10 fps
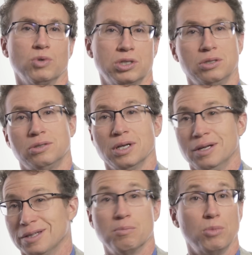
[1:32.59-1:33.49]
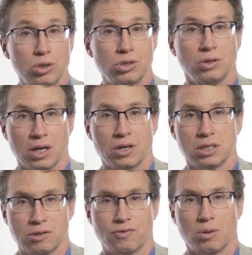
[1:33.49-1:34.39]
which is the emotional
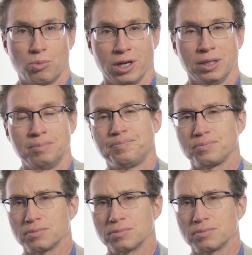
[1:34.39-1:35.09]
areas of our brain,